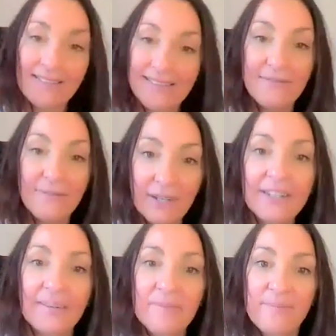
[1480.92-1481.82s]
This is
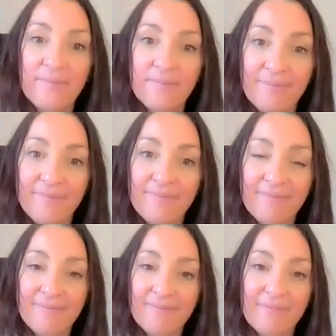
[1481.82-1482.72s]
freedom.
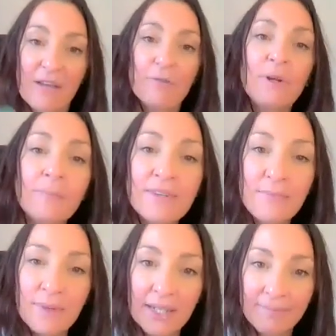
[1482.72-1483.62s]
Freedom to
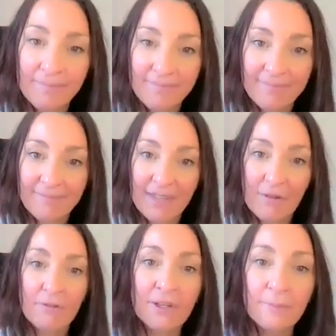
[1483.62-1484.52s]
be,
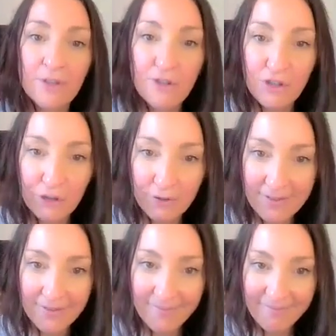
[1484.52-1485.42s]
freedom to
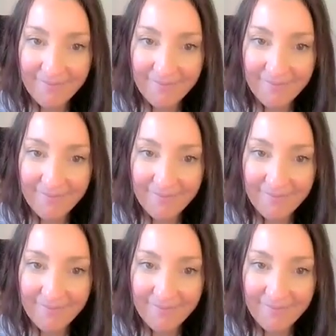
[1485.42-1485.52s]
choose,